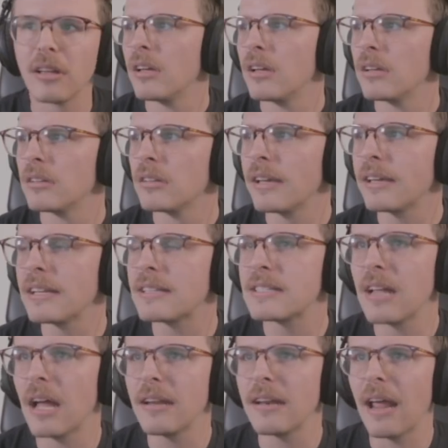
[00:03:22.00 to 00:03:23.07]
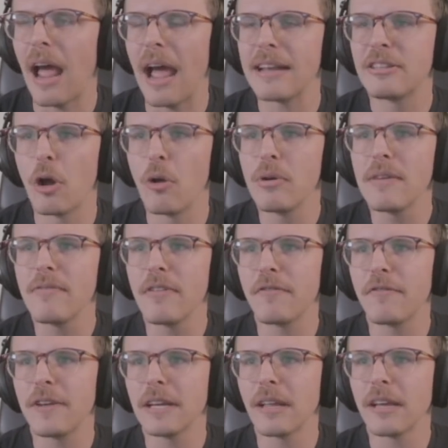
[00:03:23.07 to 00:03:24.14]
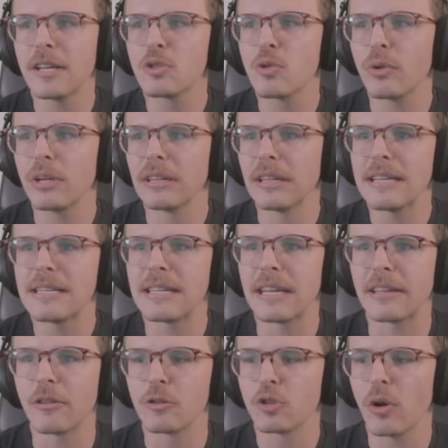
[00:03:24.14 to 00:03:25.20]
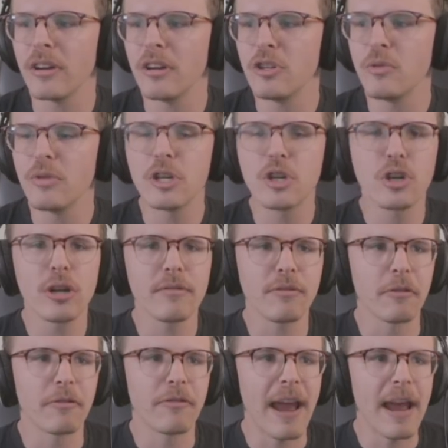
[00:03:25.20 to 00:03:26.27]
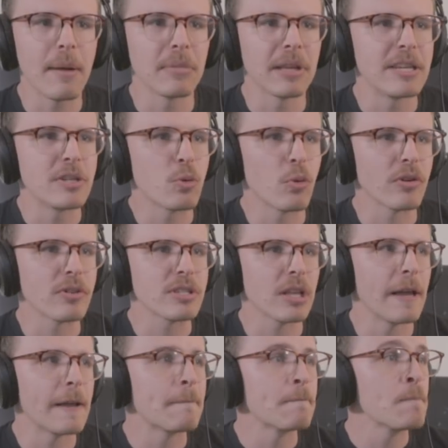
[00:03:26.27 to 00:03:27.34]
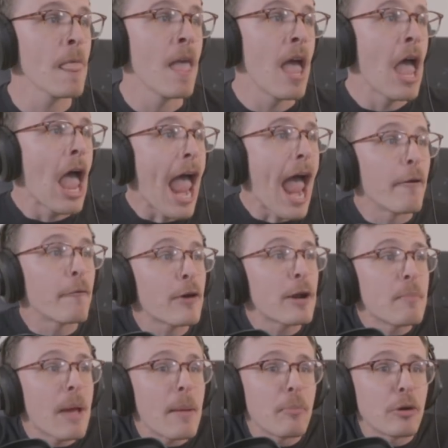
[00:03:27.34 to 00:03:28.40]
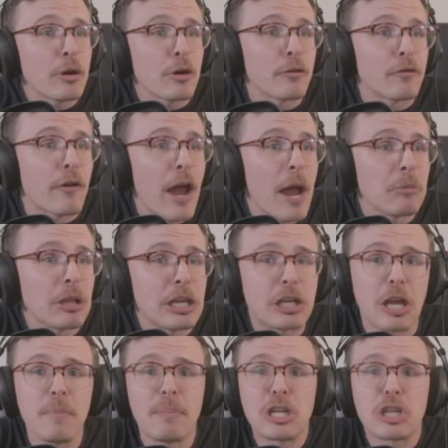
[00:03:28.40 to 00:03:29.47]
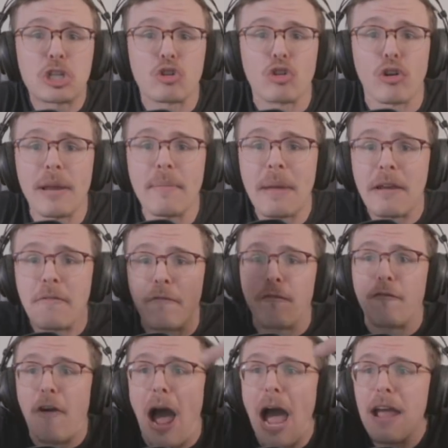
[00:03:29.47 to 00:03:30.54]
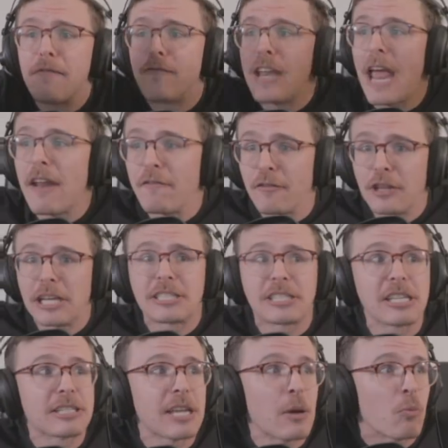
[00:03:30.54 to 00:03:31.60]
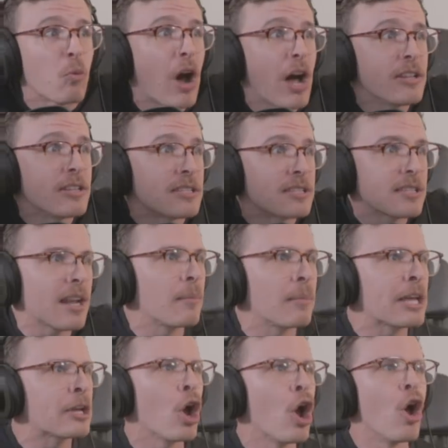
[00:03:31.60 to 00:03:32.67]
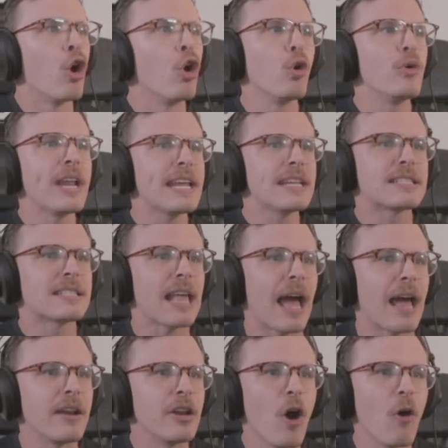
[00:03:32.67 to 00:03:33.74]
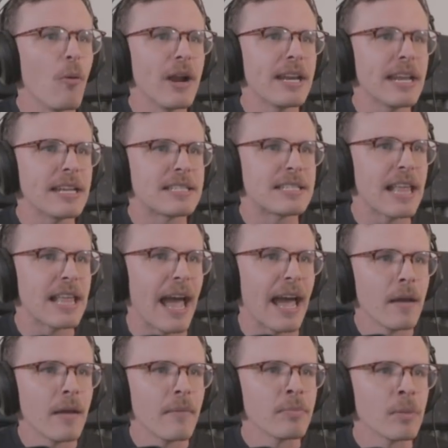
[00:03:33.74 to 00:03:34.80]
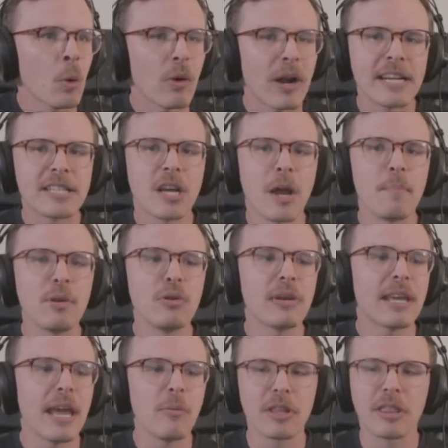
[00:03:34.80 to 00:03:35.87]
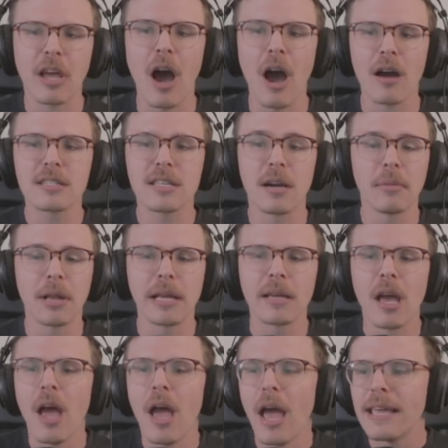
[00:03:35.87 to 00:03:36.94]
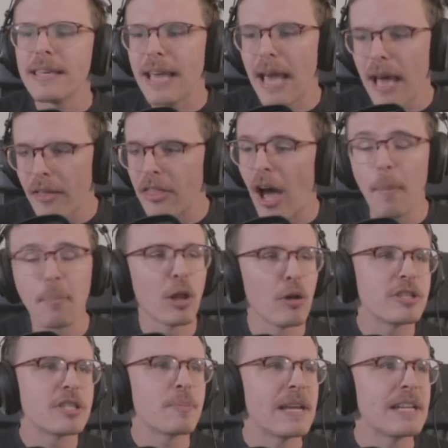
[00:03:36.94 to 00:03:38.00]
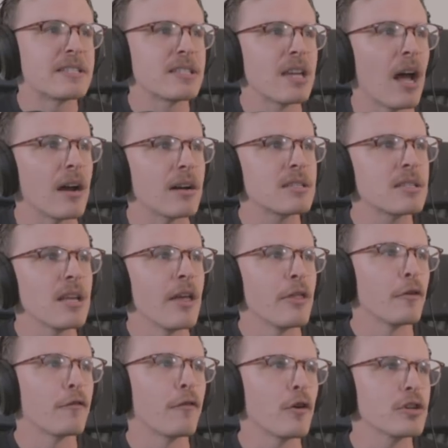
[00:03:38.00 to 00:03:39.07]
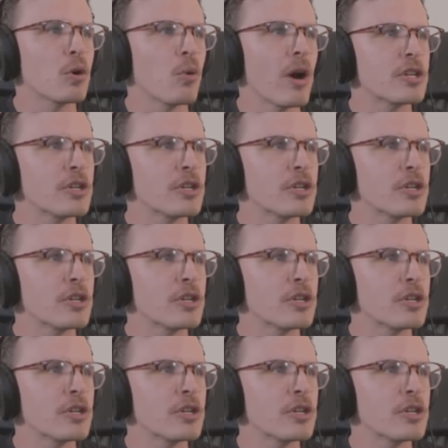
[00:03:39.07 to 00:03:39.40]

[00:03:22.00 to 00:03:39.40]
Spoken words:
Like, it's not, I don't even feel like it's realistic. They're trying to do this shit for families where it's like, every member of your family can be streaming 5 Netflixes at once. And I'm like, who needs that? No one needs that. When I communicate with Cox and I'm like, yeah, the upload speed sucks, their first question